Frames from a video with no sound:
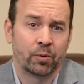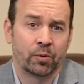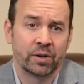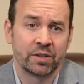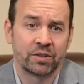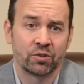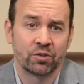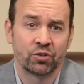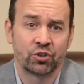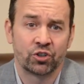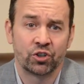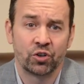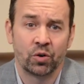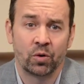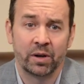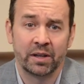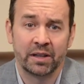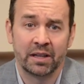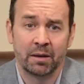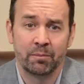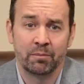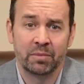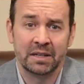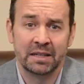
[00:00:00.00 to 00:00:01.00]
points are showing
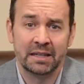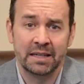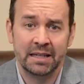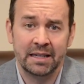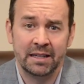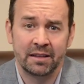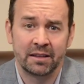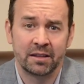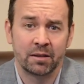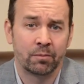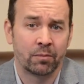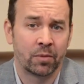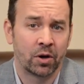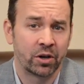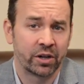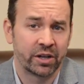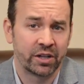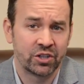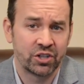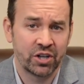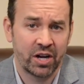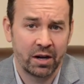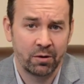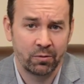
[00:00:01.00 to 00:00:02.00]
that beneath the
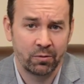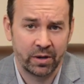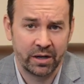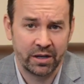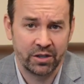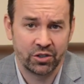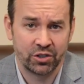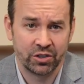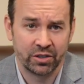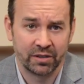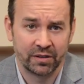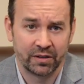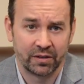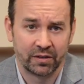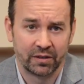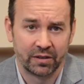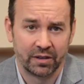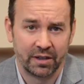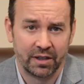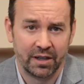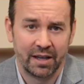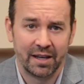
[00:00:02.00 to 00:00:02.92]
market gyrations,